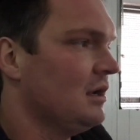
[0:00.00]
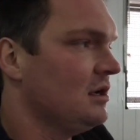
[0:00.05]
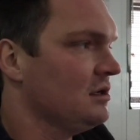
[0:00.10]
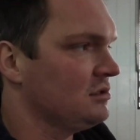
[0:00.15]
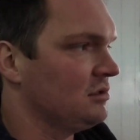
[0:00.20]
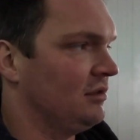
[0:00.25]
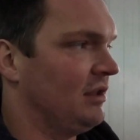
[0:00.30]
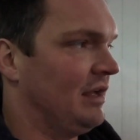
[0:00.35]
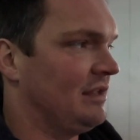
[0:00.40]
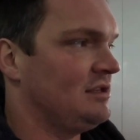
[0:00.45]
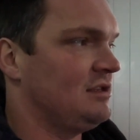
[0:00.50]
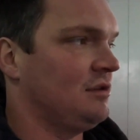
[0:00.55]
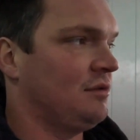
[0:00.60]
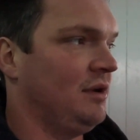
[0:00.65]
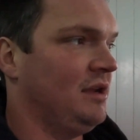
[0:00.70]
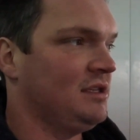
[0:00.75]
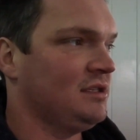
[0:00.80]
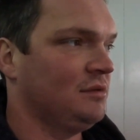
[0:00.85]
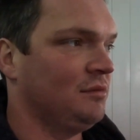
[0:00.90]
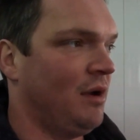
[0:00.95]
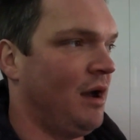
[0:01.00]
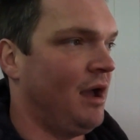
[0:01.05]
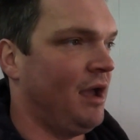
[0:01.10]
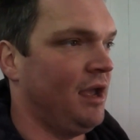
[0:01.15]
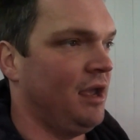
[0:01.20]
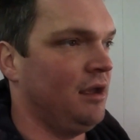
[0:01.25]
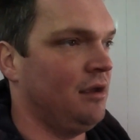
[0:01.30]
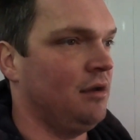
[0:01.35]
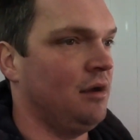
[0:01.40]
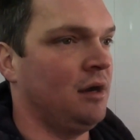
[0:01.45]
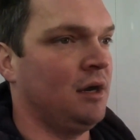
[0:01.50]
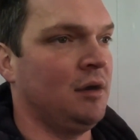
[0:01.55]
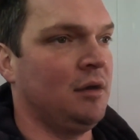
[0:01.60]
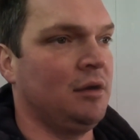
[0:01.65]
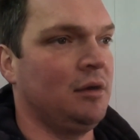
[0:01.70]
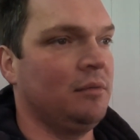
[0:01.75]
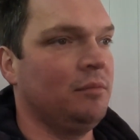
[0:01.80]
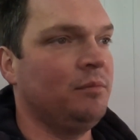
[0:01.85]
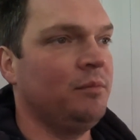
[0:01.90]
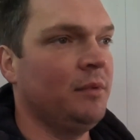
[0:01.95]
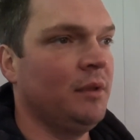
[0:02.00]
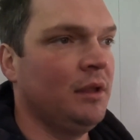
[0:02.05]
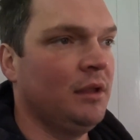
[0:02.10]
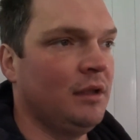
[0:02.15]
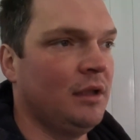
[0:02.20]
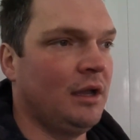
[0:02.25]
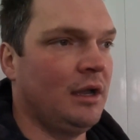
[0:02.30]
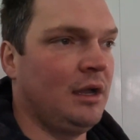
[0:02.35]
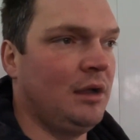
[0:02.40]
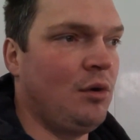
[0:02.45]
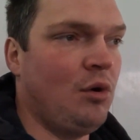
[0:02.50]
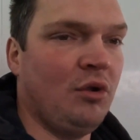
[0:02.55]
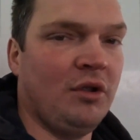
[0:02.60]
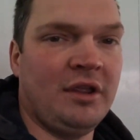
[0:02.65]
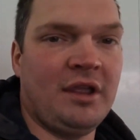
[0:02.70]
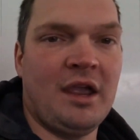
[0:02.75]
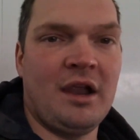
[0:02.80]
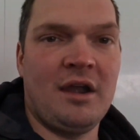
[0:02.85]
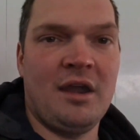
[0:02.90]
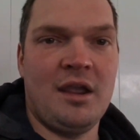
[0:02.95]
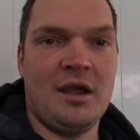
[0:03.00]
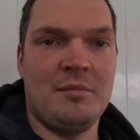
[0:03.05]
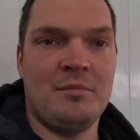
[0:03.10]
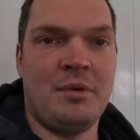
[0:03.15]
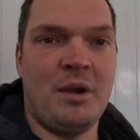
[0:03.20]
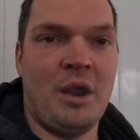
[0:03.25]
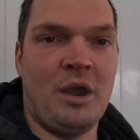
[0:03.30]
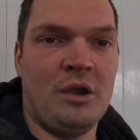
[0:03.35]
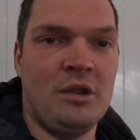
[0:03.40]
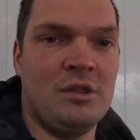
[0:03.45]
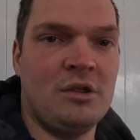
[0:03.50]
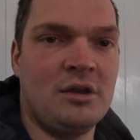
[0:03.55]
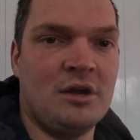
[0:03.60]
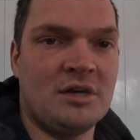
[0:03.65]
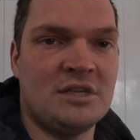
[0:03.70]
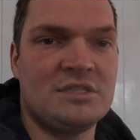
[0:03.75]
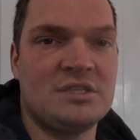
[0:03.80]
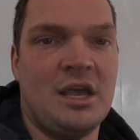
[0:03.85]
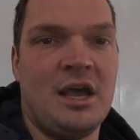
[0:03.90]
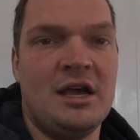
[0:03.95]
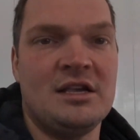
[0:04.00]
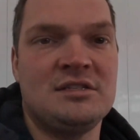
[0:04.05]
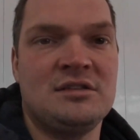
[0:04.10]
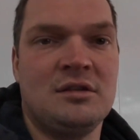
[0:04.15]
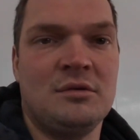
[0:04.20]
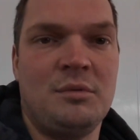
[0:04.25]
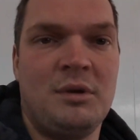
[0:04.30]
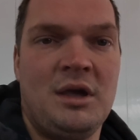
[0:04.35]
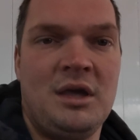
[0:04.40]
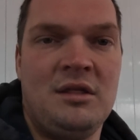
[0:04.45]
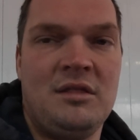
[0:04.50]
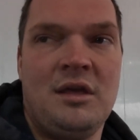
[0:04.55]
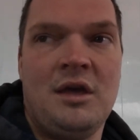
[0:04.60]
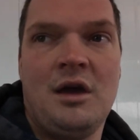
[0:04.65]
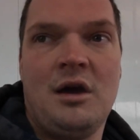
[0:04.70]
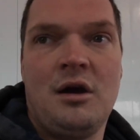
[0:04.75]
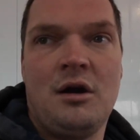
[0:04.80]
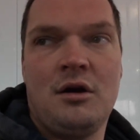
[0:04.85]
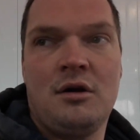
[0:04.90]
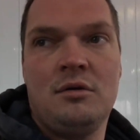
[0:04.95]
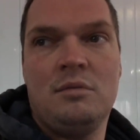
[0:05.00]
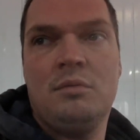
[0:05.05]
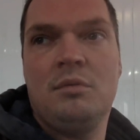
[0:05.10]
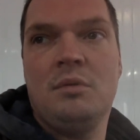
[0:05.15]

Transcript: So that's the reason why our holding area and parlor are sized the way they are.